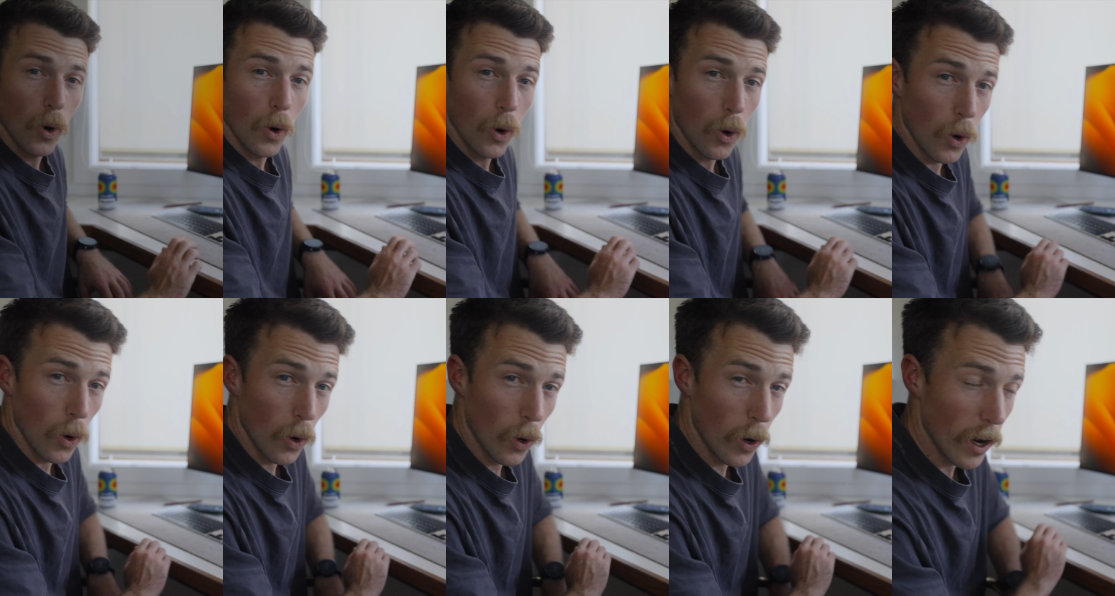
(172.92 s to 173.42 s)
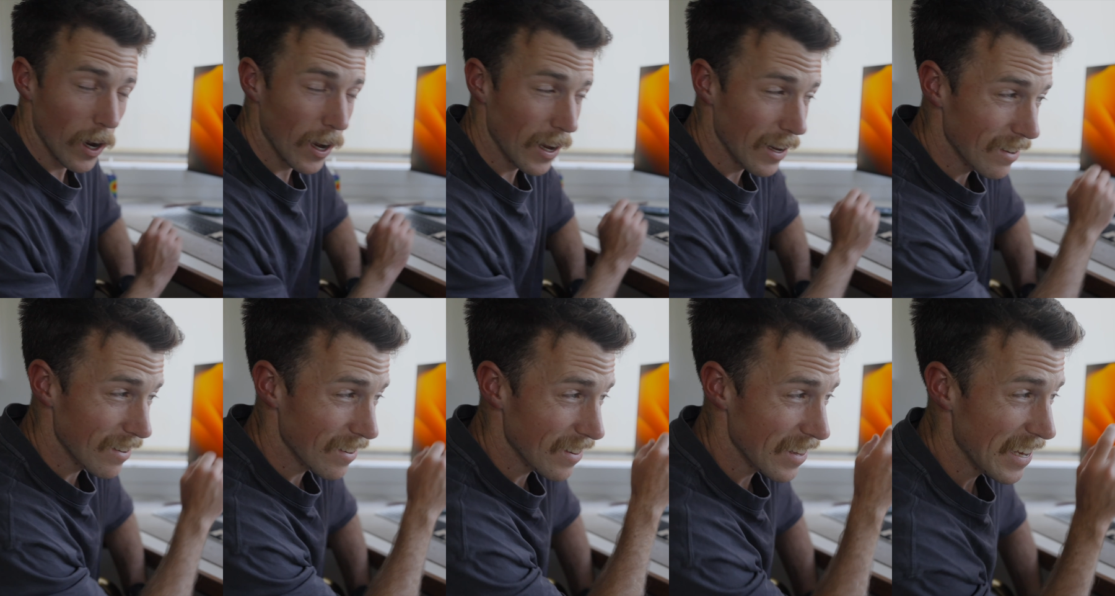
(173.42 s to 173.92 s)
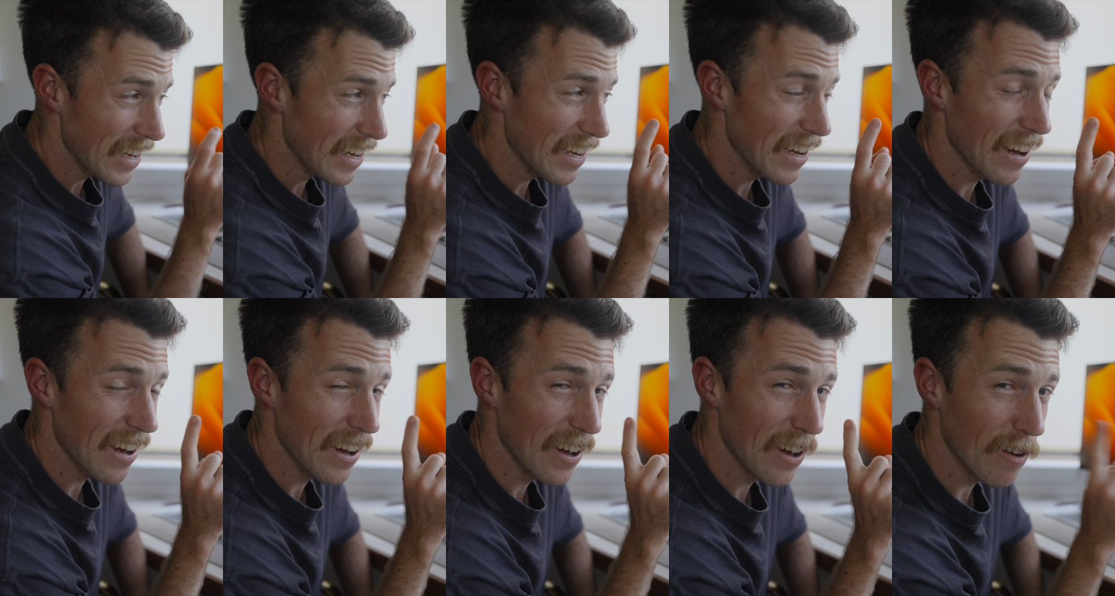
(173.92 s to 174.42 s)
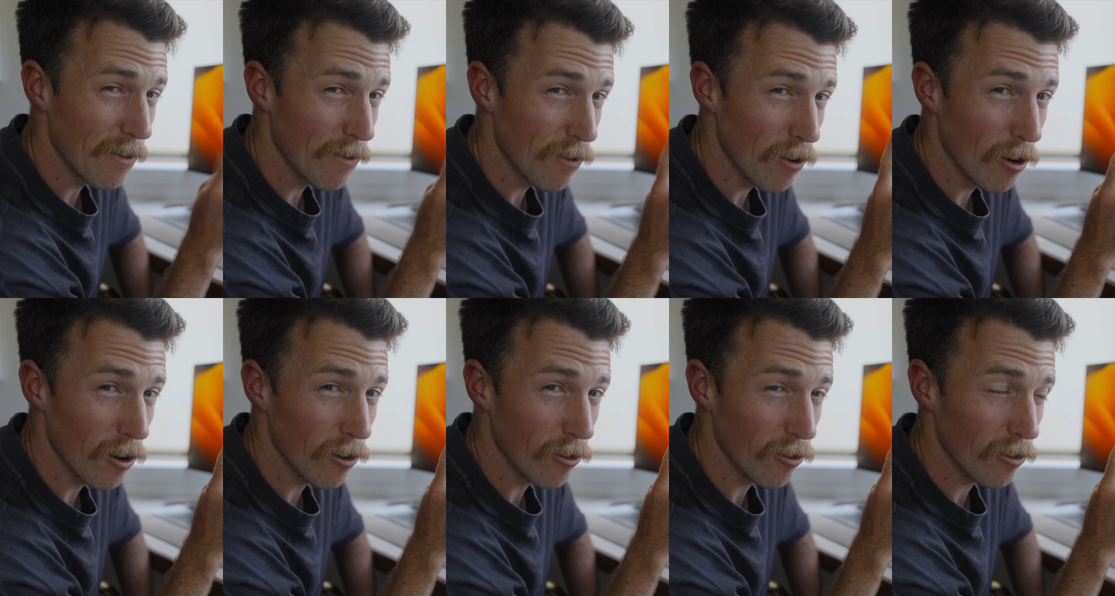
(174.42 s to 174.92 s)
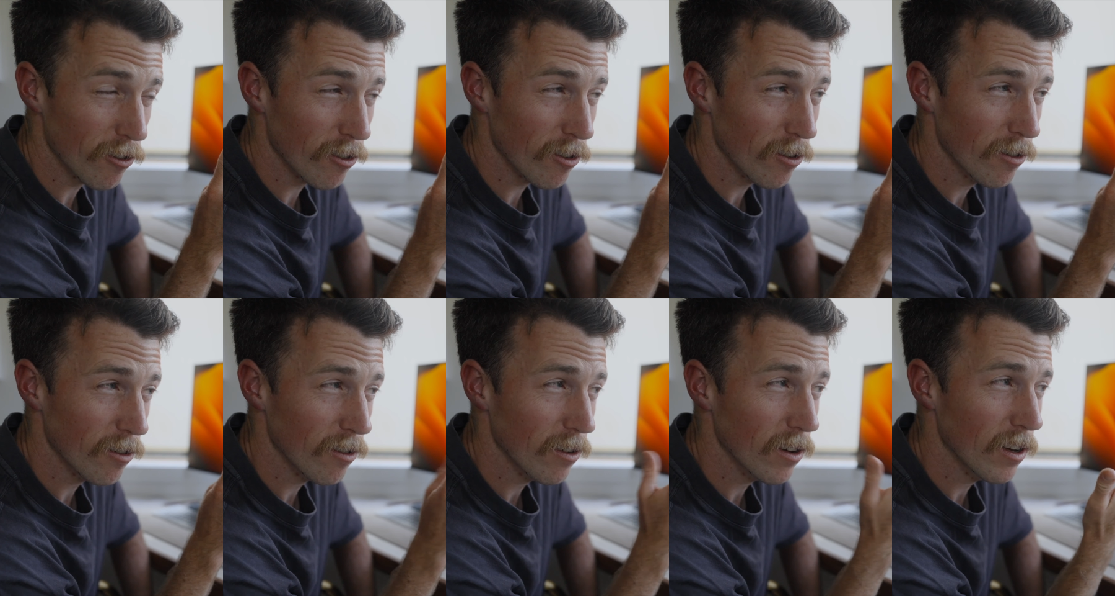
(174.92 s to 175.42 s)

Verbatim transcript: Whew, it's the first